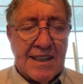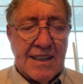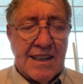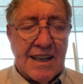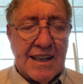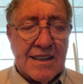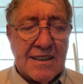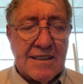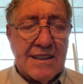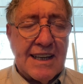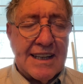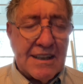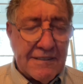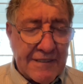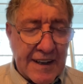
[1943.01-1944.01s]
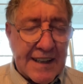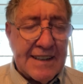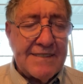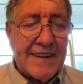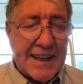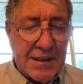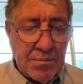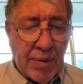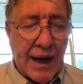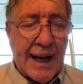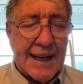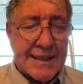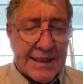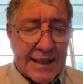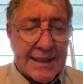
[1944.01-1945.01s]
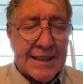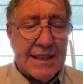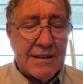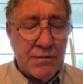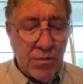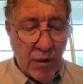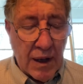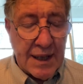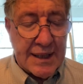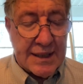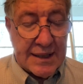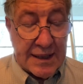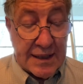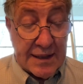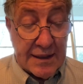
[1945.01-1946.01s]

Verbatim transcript: in a, in a very, very positive way.